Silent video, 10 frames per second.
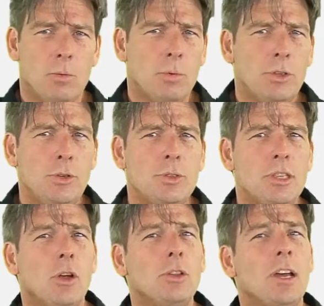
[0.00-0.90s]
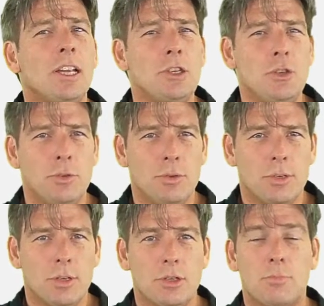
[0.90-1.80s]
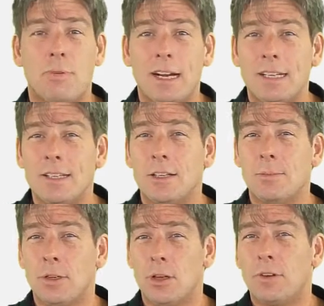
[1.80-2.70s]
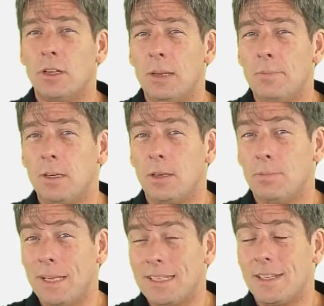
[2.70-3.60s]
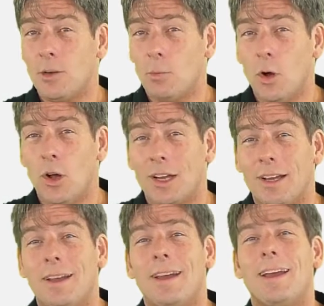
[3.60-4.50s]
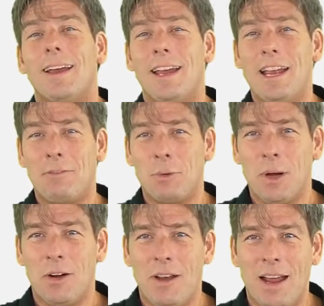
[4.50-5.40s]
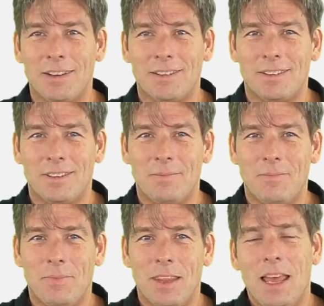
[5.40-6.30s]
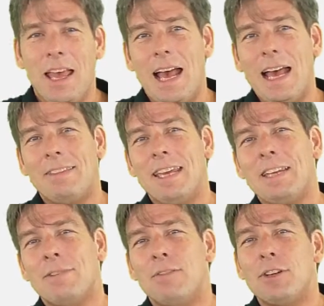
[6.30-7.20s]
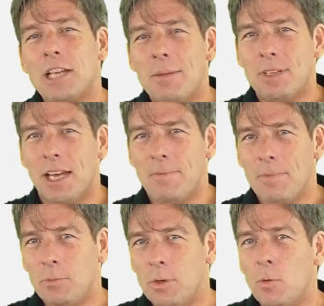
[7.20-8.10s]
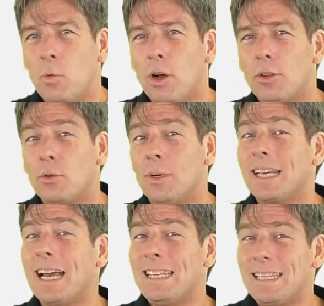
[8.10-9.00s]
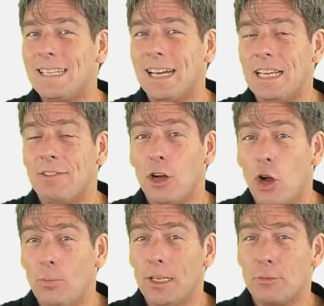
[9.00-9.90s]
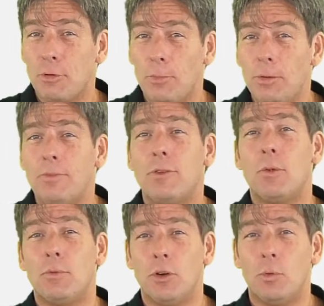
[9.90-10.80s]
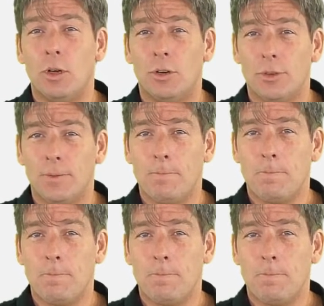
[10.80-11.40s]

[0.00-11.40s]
We would use the online news to practice and observe complexity at work everywhere around us. At the end of every chapter, we will work through a case study of a complex problem from the real world.